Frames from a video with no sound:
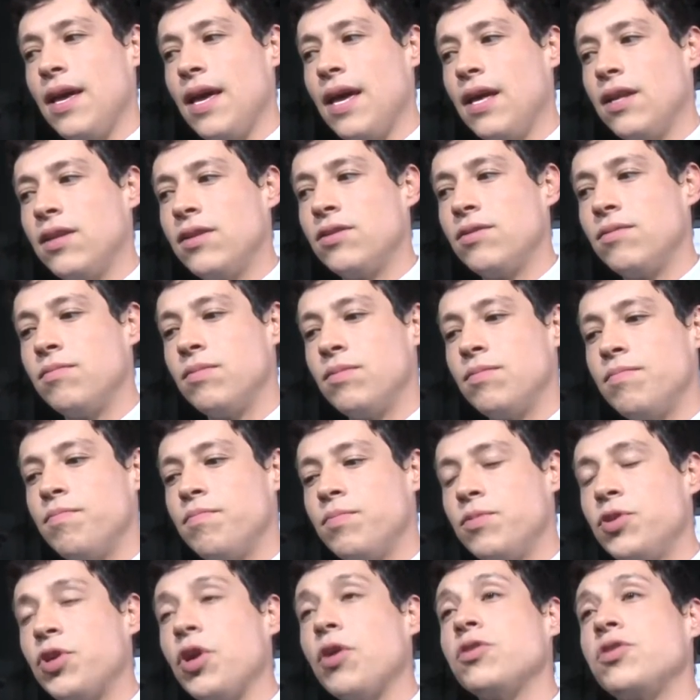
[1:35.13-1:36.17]
it
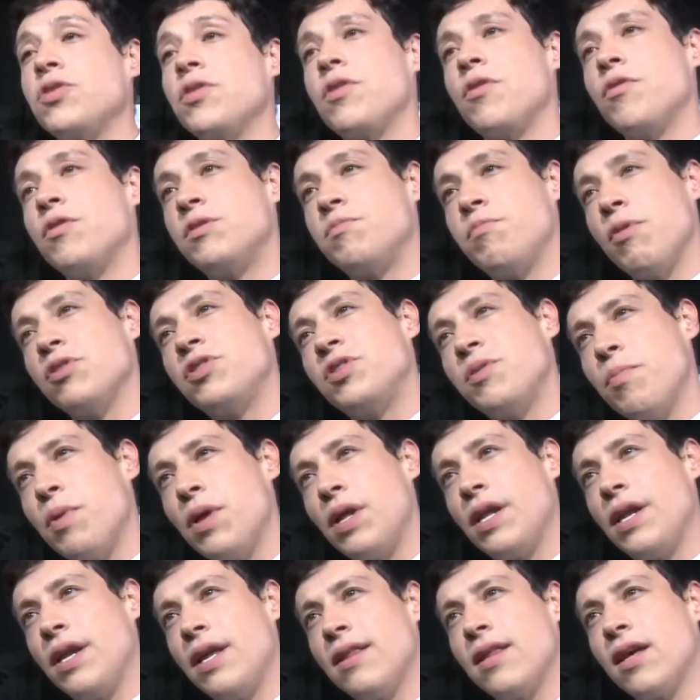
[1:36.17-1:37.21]
shows you the
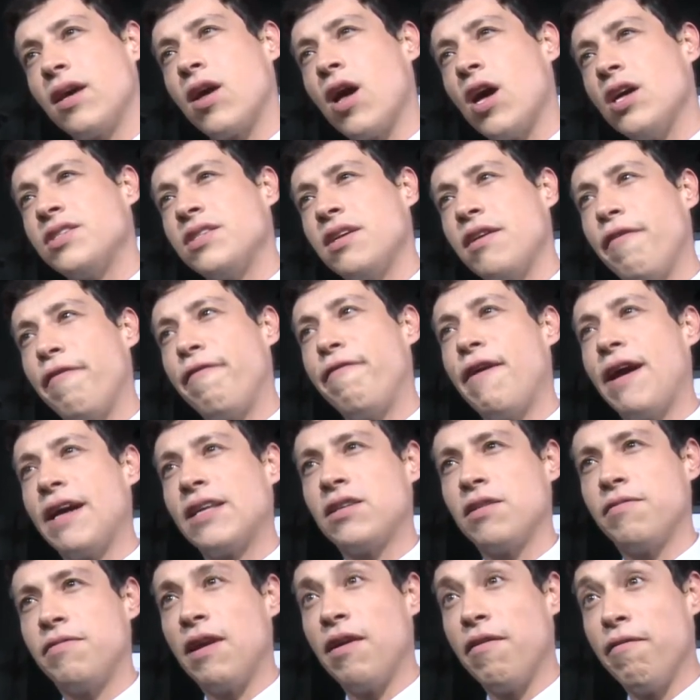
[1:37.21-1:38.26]
responsibility, the cause and
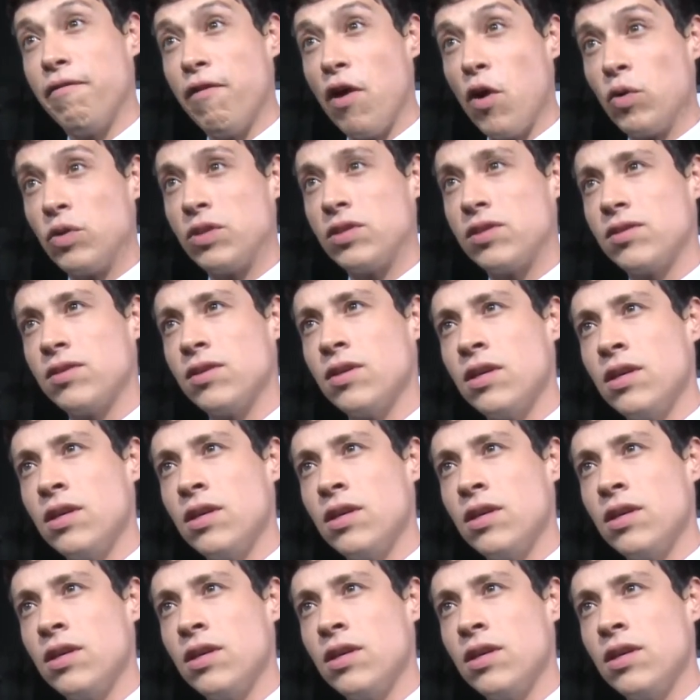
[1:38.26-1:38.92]
effect of our vote.